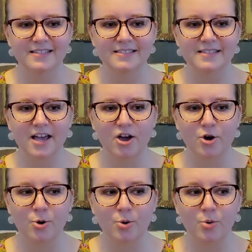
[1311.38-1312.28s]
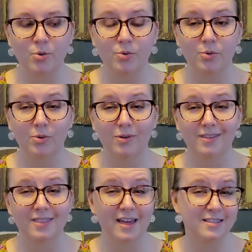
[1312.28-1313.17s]
so
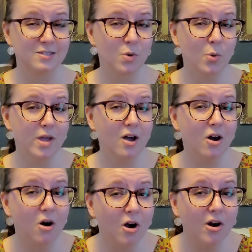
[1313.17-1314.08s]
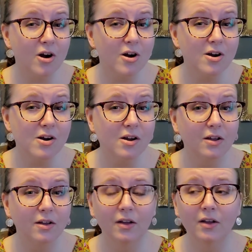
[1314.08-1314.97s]
that's where we are.
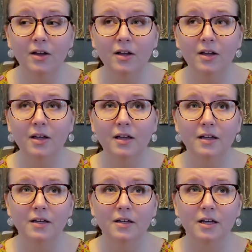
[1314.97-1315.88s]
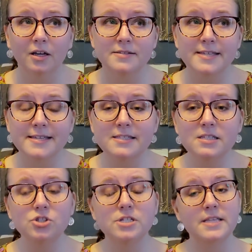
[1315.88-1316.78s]
Uh, since
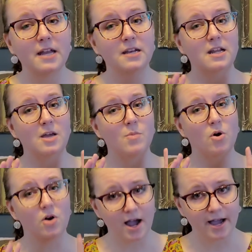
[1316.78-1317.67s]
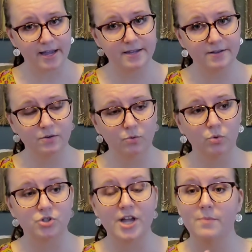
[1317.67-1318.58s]
then, she's had an MRI,
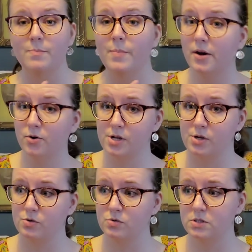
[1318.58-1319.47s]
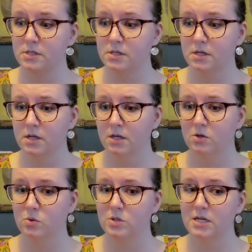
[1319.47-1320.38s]
which had better news.
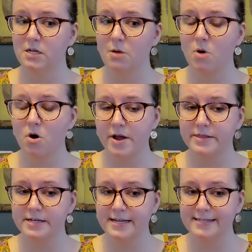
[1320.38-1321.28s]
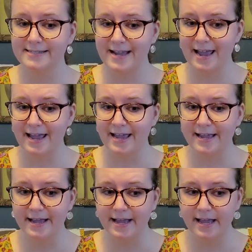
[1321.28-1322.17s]
We did an MRI the next day,